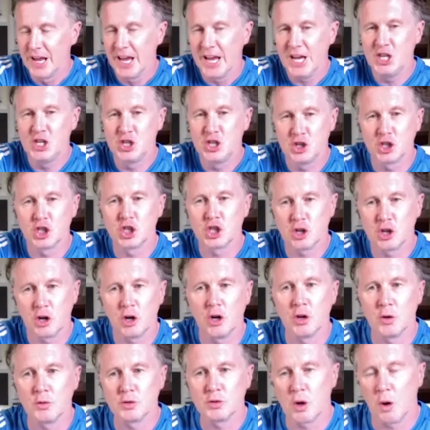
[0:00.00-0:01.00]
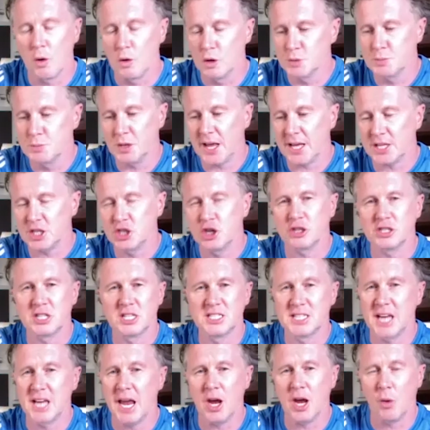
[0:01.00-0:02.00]
He should score those goals, but that's not to
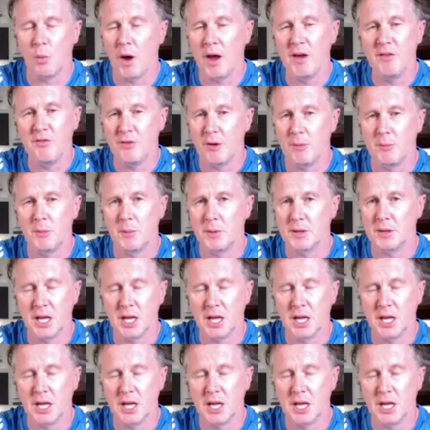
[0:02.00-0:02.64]
take away from him.